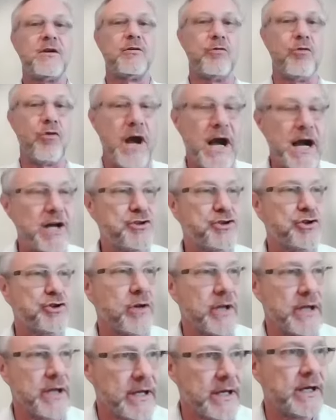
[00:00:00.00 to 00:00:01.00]

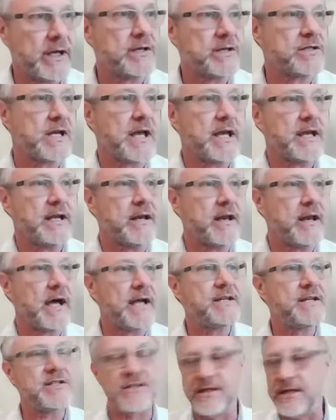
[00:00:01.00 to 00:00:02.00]
Roger is a
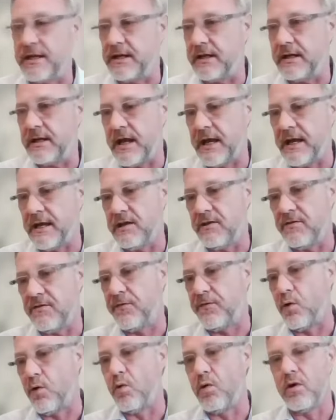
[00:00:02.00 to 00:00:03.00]

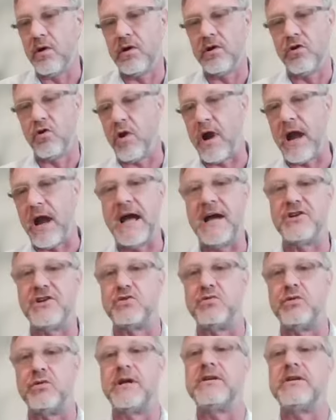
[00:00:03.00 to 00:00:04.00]
1984
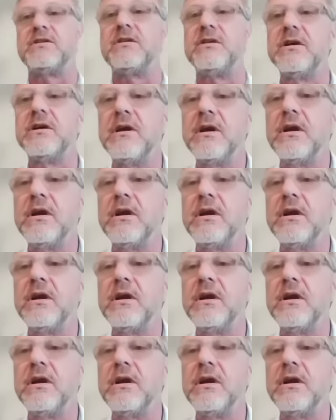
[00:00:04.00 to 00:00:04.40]
graduate